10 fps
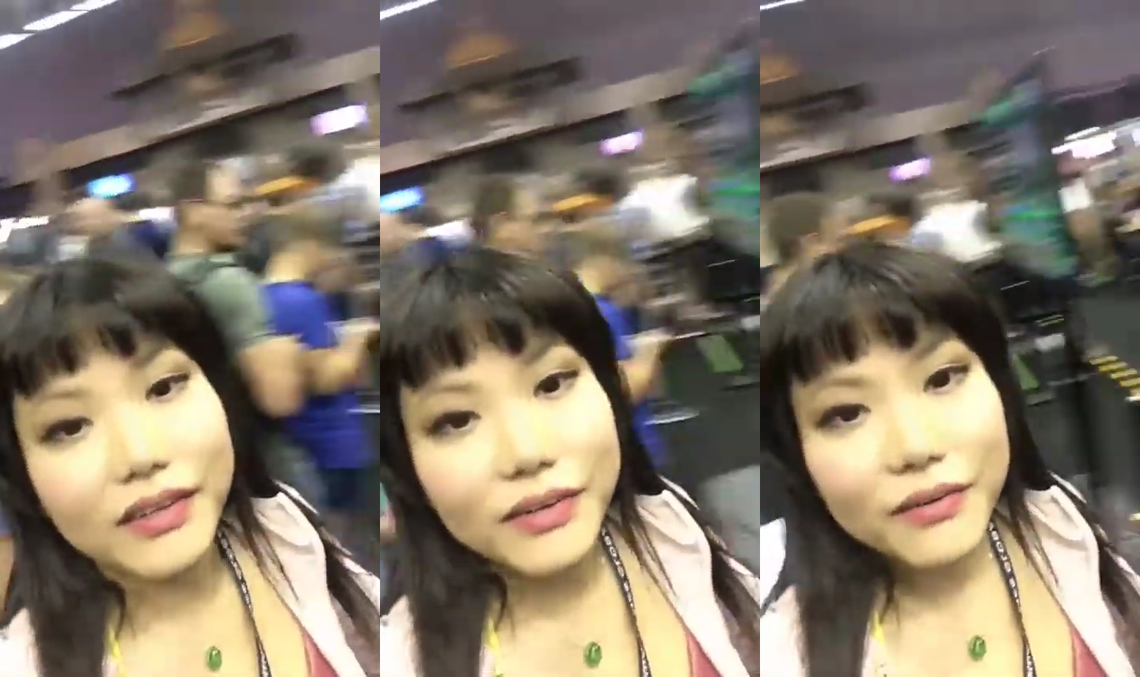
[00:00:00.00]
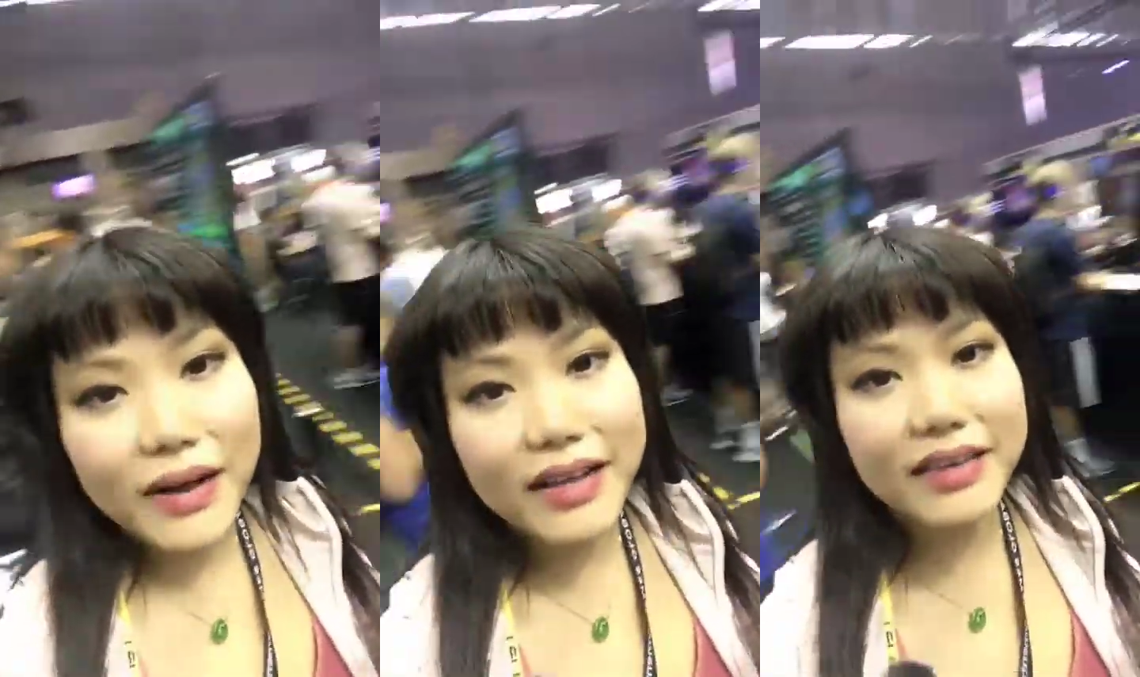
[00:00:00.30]

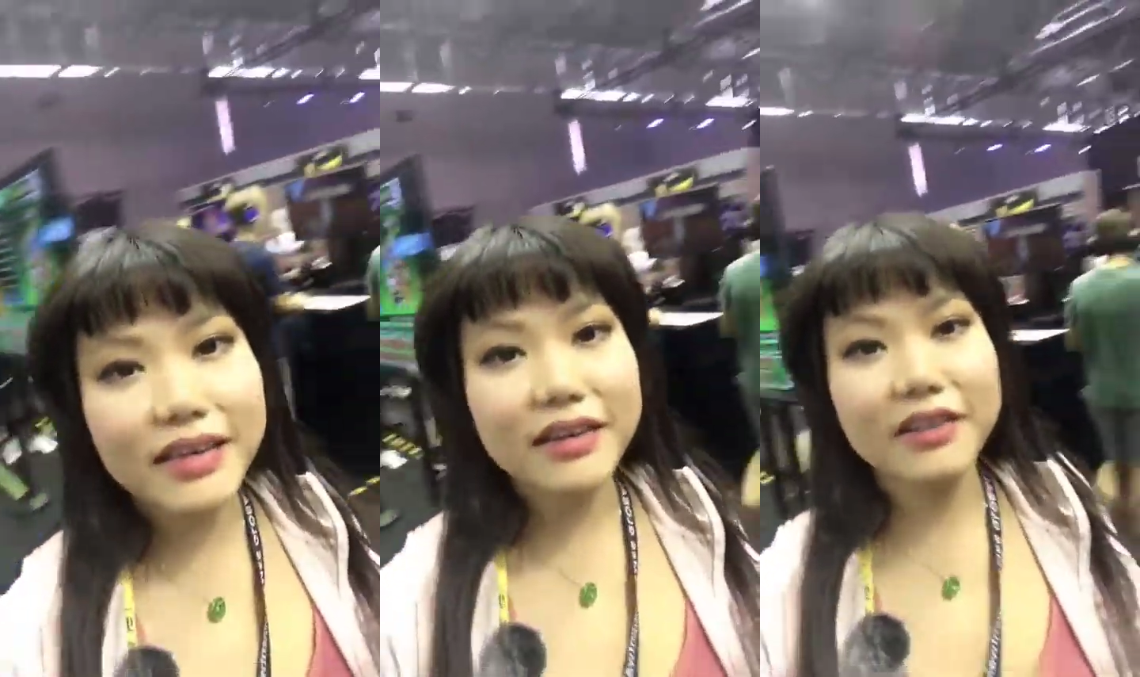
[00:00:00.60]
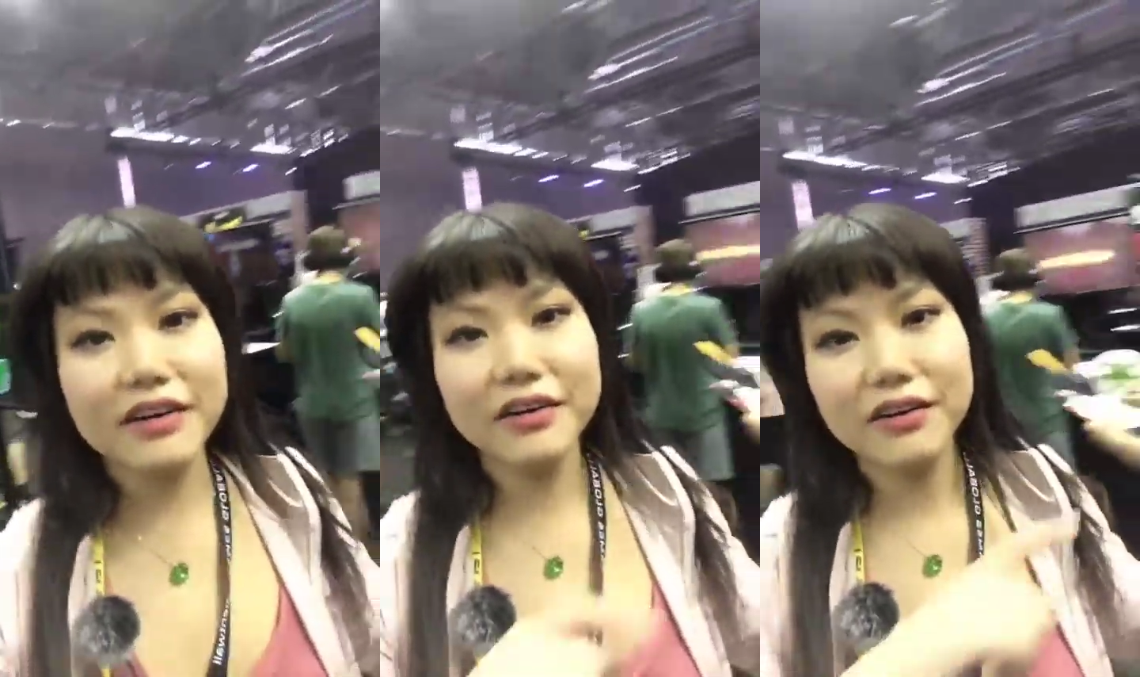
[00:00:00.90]
Right
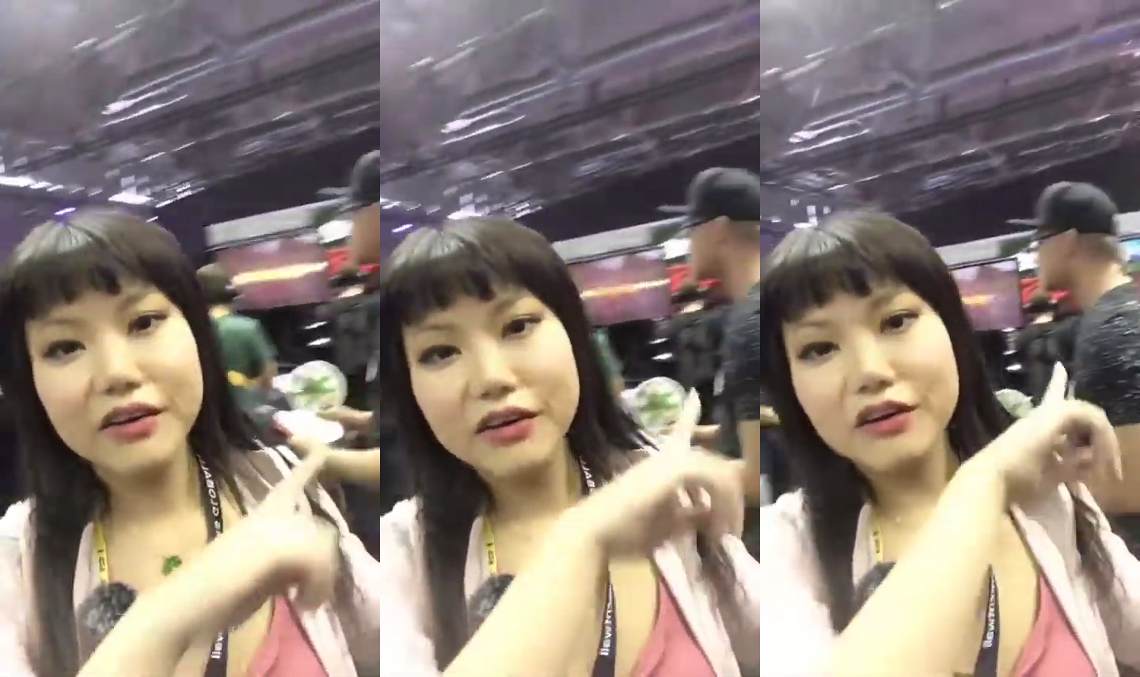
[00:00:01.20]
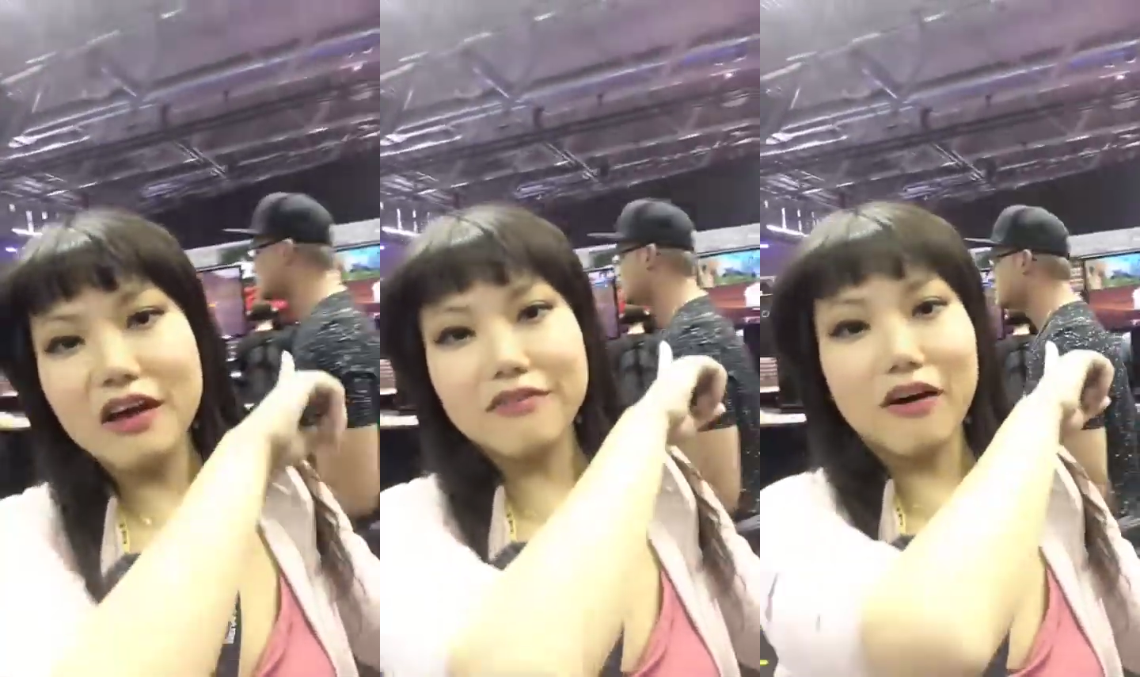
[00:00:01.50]
here, you
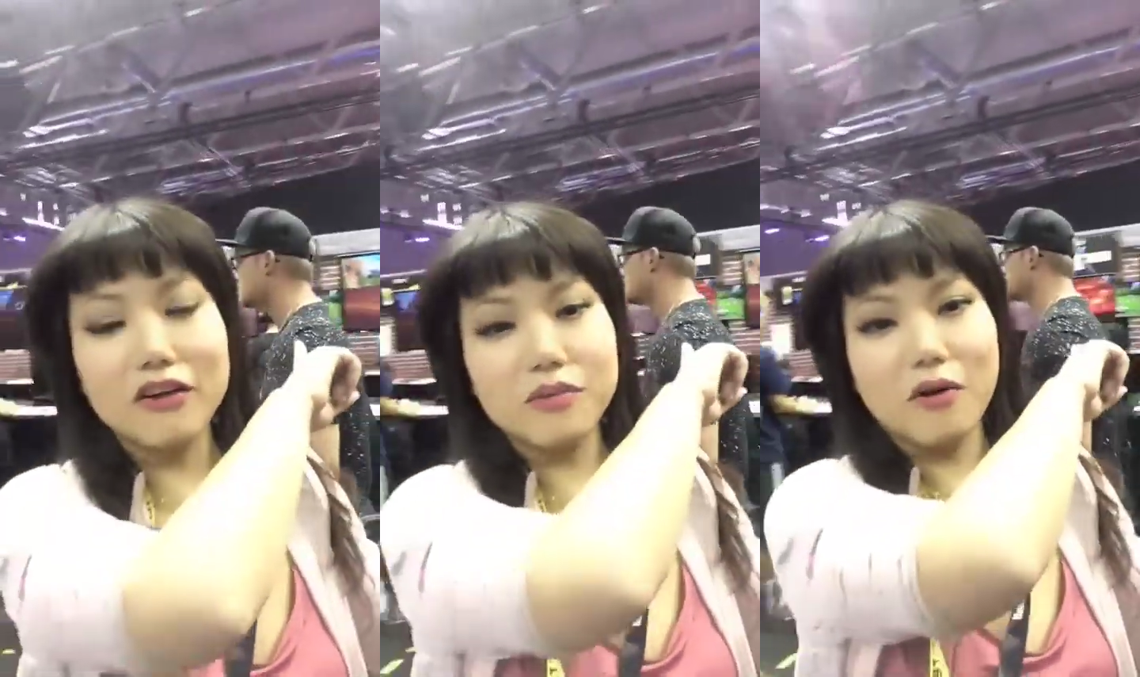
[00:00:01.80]
have all the